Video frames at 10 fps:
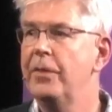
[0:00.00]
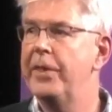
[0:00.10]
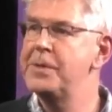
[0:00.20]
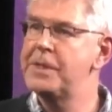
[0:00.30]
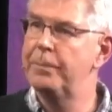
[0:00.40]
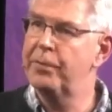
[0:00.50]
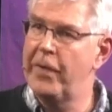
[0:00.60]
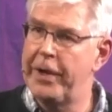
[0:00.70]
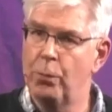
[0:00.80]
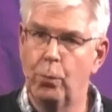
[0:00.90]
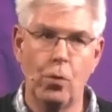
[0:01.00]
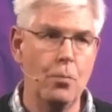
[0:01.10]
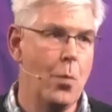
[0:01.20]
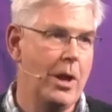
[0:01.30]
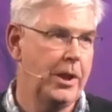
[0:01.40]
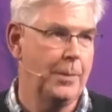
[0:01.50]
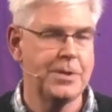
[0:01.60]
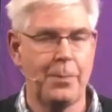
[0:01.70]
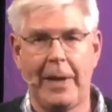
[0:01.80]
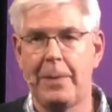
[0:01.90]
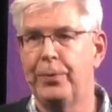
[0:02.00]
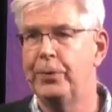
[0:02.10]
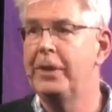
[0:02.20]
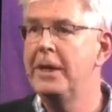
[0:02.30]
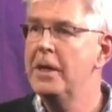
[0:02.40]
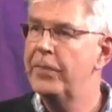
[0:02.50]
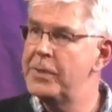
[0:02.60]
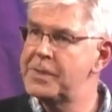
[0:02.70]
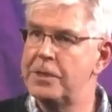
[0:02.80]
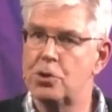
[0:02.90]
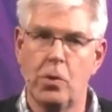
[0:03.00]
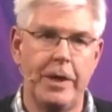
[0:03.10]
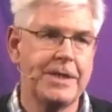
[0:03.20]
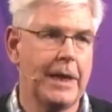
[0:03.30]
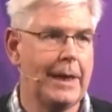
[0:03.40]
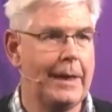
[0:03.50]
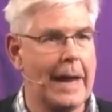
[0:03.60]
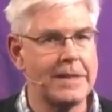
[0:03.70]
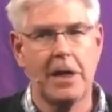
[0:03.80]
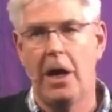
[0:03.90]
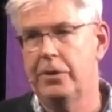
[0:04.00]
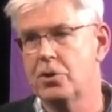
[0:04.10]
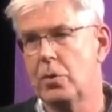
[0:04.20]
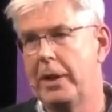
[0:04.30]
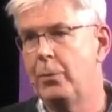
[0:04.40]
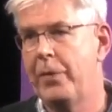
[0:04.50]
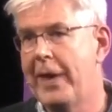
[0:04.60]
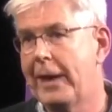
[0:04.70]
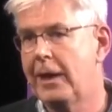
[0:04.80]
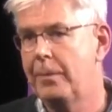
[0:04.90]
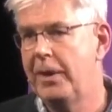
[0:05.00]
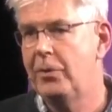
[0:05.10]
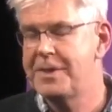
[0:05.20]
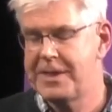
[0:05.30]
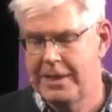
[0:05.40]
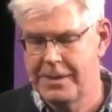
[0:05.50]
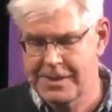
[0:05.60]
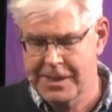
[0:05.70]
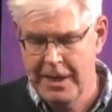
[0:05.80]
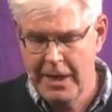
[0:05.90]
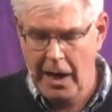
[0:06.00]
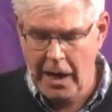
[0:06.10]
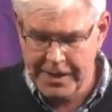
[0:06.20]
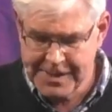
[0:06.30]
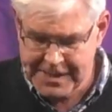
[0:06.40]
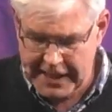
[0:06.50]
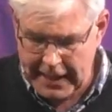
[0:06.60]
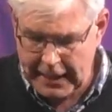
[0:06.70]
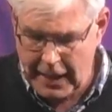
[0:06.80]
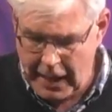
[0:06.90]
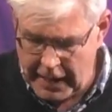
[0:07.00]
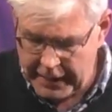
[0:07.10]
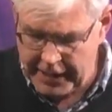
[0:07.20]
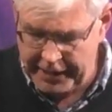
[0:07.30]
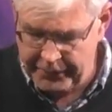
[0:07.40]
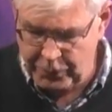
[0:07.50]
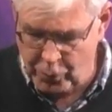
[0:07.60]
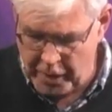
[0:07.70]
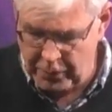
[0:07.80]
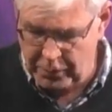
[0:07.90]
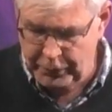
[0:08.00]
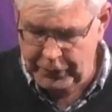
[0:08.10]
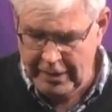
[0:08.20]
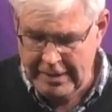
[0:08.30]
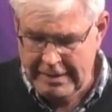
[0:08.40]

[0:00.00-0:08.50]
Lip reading: those that provide a warm welcome to people, those that try to connect culturally with their communities are seeing kind of growth.